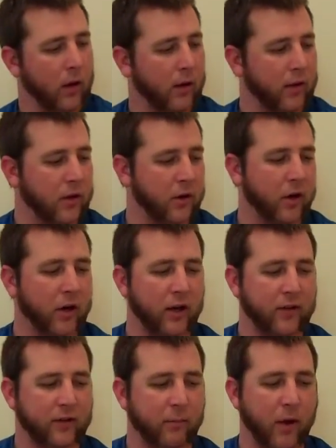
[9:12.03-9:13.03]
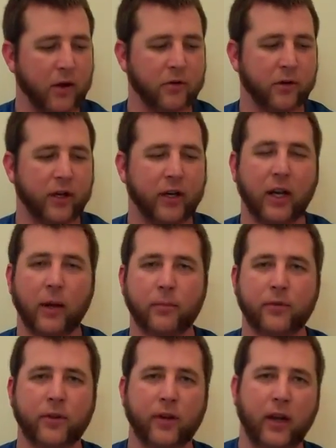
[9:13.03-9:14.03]
And then you're going to need some measuring
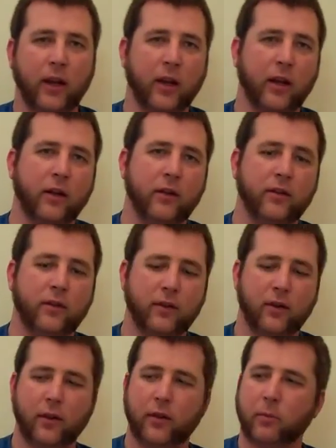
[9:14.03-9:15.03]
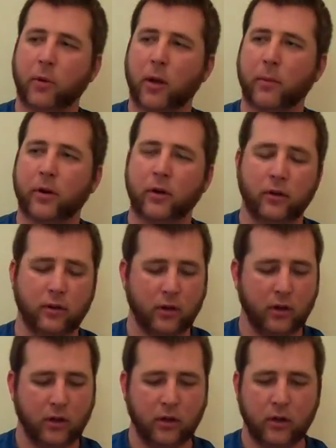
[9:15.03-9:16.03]
cups and thermometer
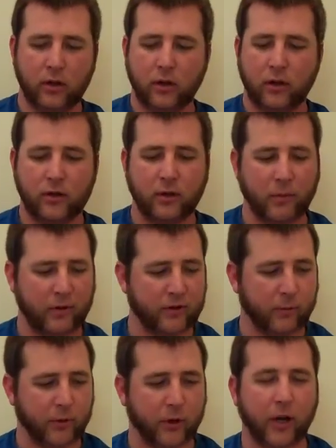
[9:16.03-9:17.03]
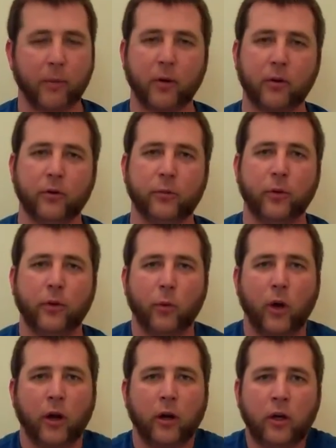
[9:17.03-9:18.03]
to mix up your chemicals with the
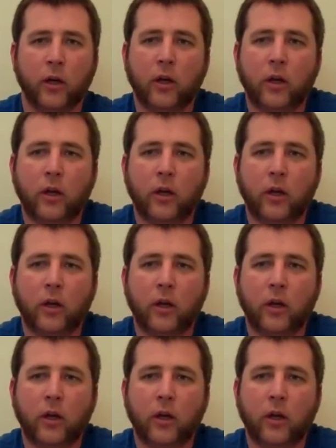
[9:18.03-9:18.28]
water.